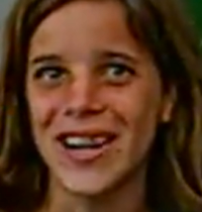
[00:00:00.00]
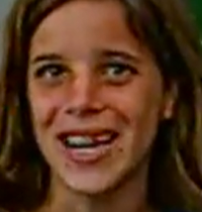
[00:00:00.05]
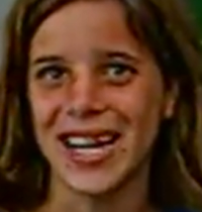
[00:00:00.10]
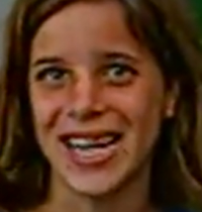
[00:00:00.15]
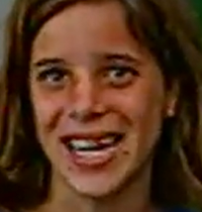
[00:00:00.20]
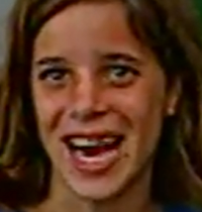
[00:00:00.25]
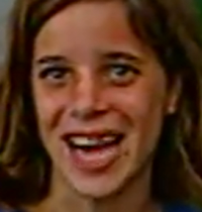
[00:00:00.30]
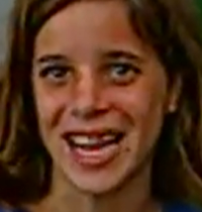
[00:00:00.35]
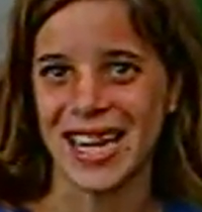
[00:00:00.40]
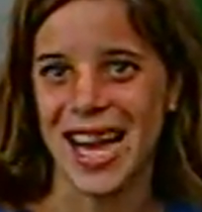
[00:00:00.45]

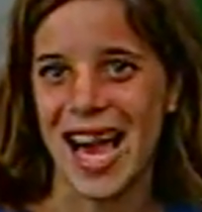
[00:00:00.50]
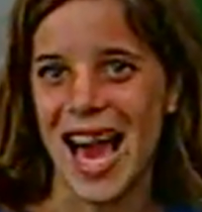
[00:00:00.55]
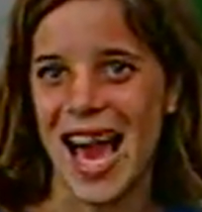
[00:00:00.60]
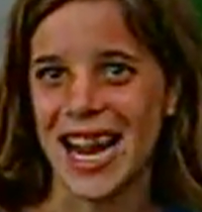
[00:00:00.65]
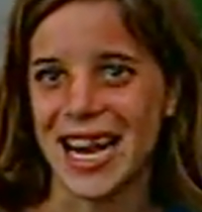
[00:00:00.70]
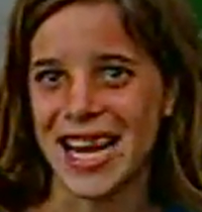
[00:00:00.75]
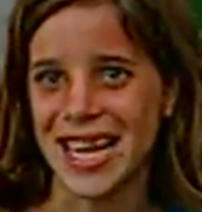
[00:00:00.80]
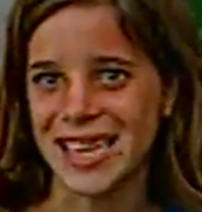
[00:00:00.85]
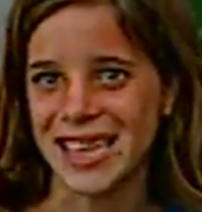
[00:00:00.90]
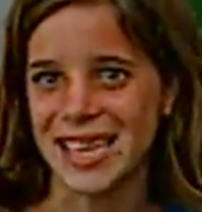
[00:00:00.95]
and a large
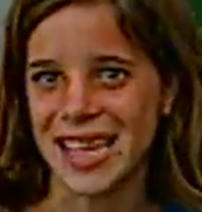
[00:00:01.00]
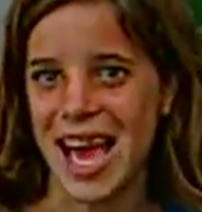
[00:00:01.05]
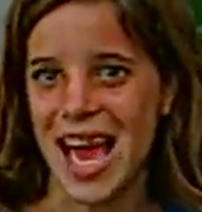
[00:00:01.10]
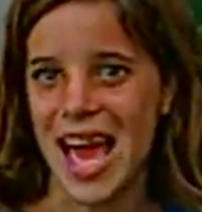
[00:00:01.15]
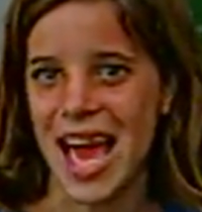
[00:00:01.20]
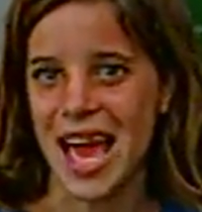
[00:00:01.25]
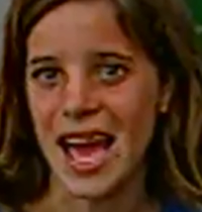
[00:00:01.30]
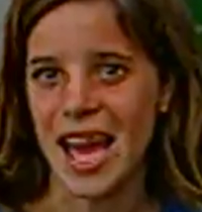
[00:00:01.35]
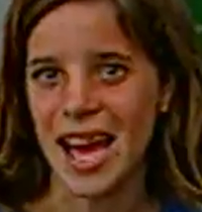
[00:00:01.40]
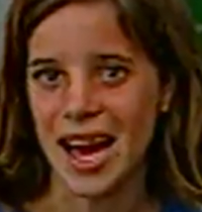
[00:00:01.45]
family
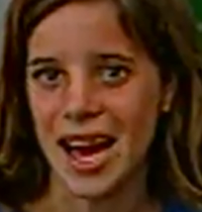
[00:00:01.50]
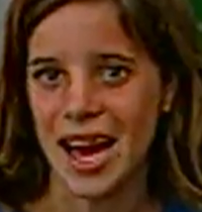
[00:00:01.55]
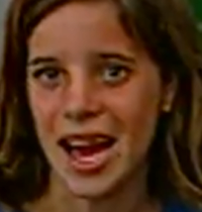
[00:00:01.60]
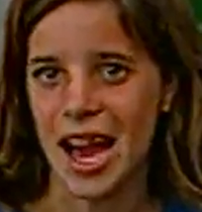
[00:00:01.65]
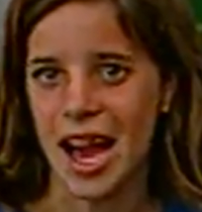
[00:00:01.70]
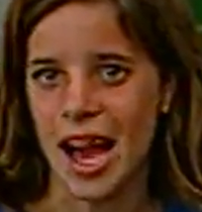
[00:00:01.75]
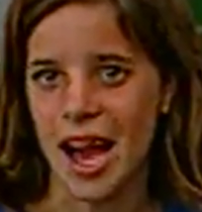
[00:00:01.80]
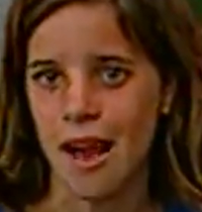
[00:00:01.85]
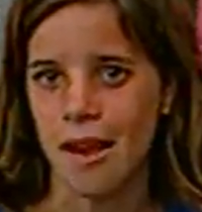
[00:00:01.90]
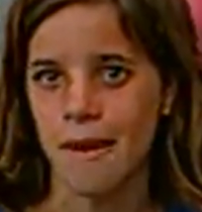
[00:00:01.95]
without a proper
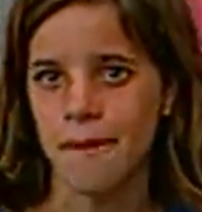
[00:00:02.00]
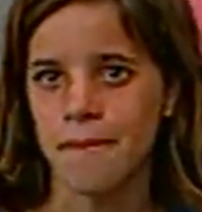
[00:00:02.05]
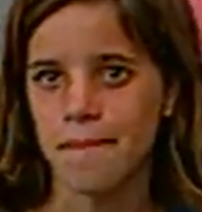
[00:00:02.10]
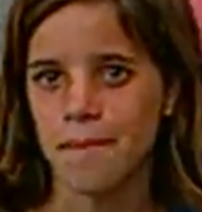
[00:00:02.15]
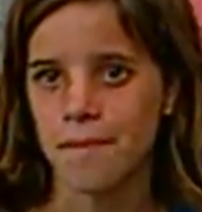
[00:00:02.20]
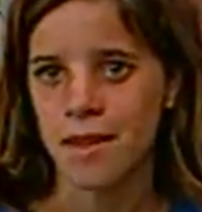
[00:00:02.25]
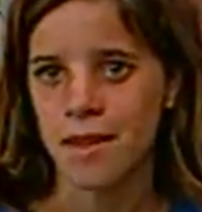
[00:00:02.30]
income